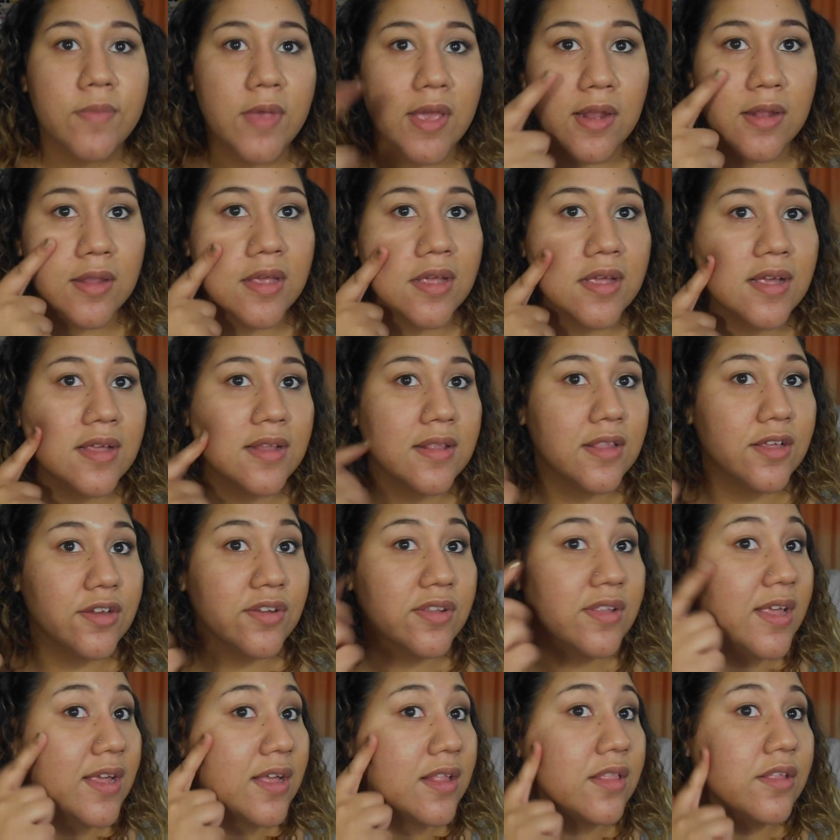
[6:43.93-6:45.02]
And like there's
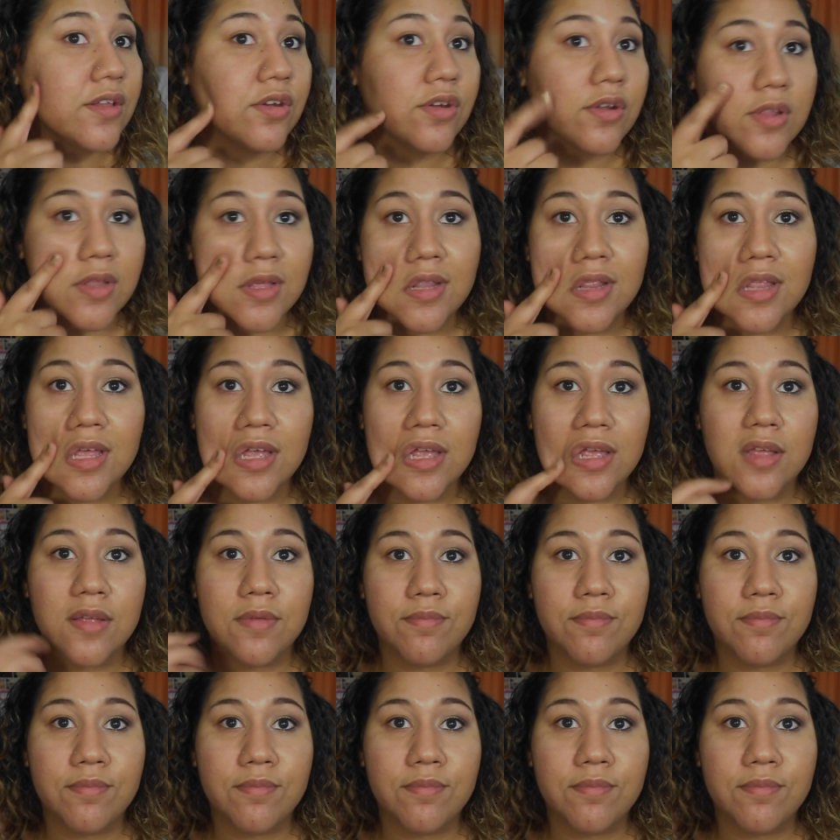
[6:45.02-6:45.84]
like literally like